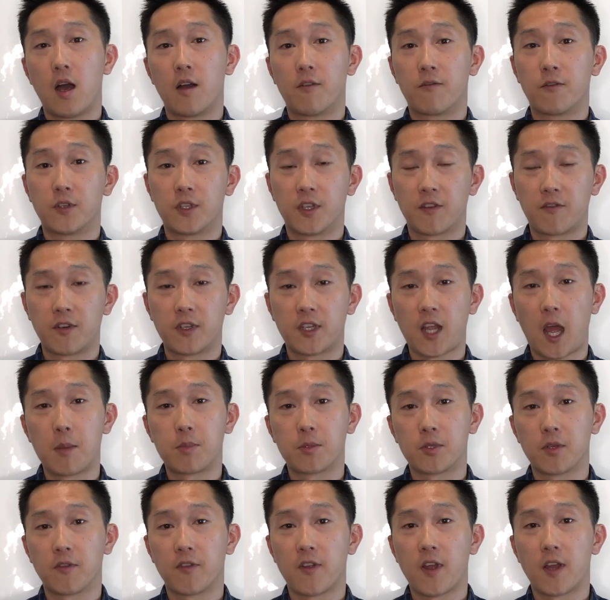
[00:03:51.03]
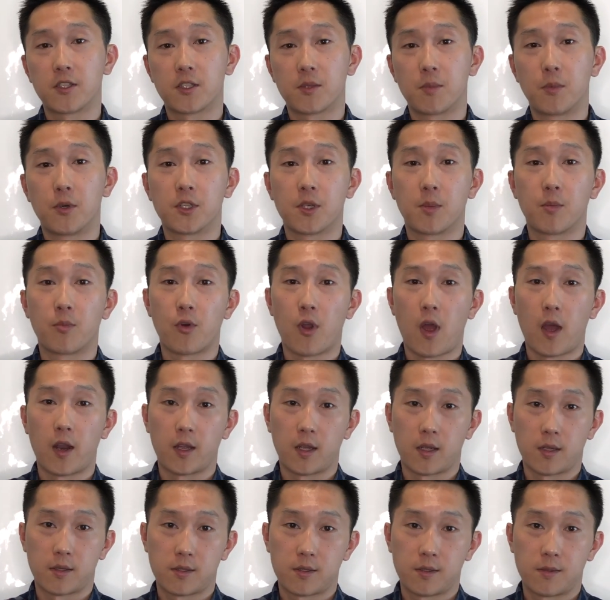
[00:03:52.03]
for different types of customers and
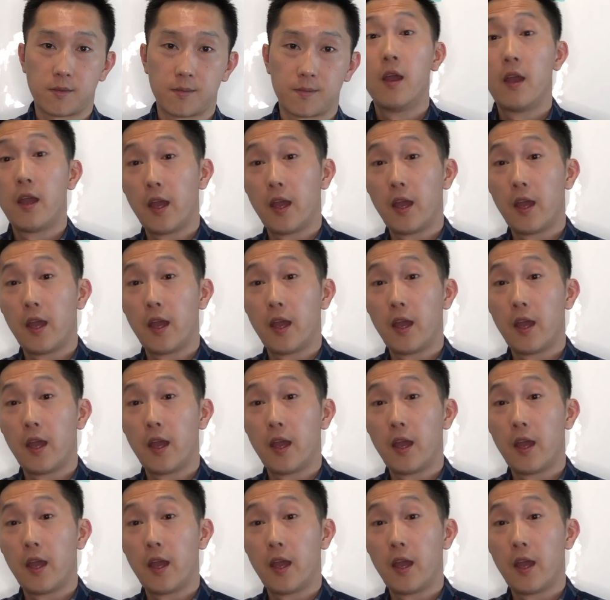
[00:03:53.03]
products.